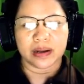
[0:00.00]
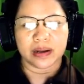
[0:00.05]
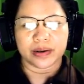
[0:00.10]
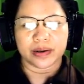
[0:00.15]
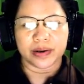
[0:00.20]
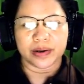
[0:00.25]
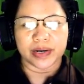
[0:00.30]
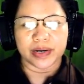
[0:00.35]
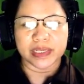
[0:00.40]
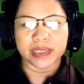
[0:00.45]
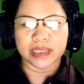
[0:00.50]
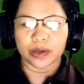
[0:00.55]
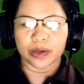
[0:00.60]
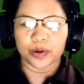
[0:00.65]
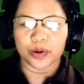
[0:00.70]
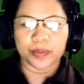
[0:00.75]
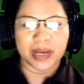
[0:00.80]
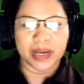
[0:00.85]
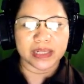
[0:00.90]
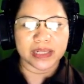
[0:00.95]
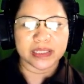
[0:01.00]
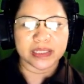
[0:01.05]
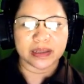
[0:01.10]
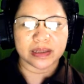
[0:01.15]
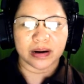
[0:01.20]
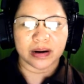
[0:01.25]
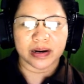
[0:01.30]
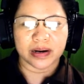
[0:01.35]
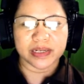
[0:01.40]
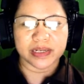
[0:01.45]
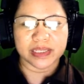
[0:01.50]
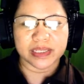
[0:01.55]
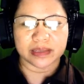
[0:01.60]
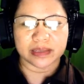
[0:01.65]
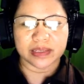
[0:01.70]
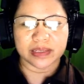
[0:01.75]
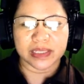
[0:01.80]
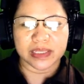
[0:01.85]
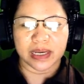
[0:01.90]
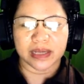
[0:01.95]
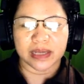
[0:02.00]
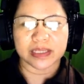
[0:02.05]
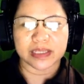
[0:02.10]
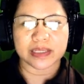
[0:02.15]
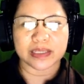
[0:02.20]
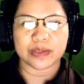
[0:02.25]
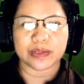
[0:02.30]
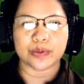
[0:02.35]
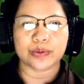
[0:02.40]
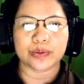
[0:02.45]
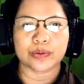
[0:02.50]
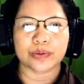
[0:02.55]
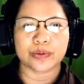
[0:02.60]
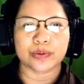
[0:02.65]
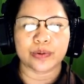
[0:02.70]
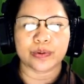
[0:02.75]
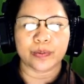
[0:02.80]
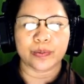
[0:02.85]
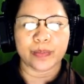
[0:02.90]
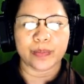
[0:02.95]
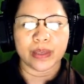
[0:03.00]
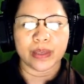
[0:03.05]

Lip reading: There is low mass stars synthesize new